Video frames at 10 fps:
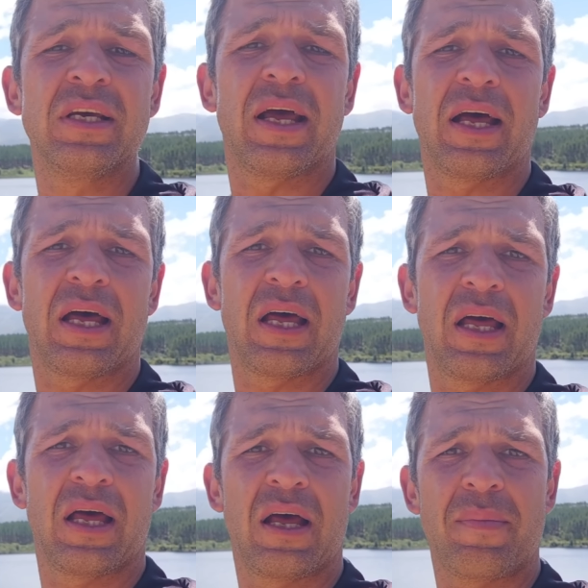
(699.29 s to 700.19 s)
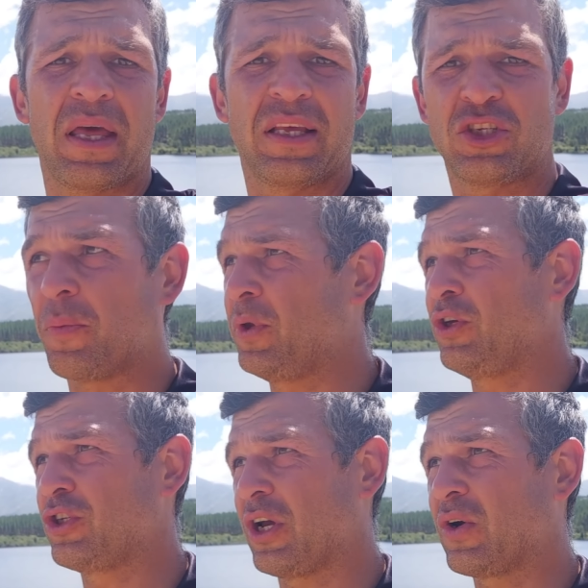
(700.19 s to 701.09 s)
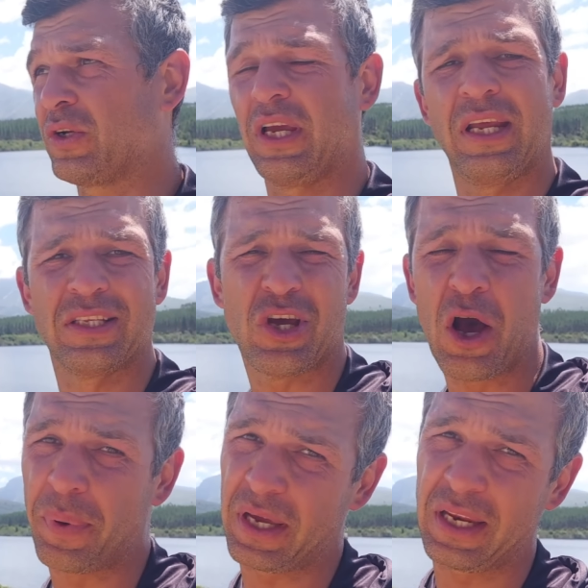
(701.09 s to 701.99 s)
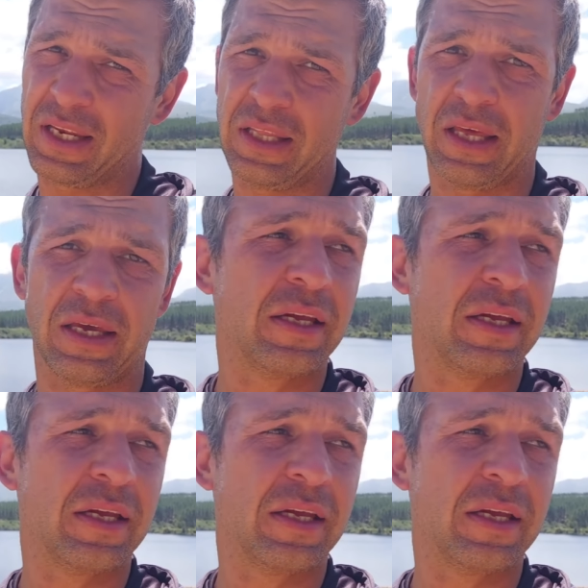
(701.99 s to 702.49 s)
and they're stopping you, so I can't get in. So I hope I can get in there.